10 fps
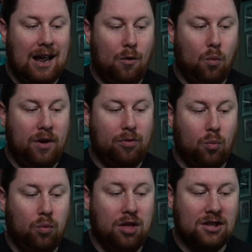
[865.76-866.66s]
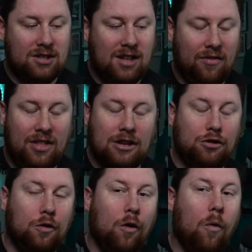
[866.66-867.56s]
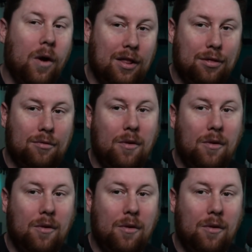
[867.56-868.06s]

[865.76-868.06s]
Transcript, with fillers: with the stuff that Tua went through,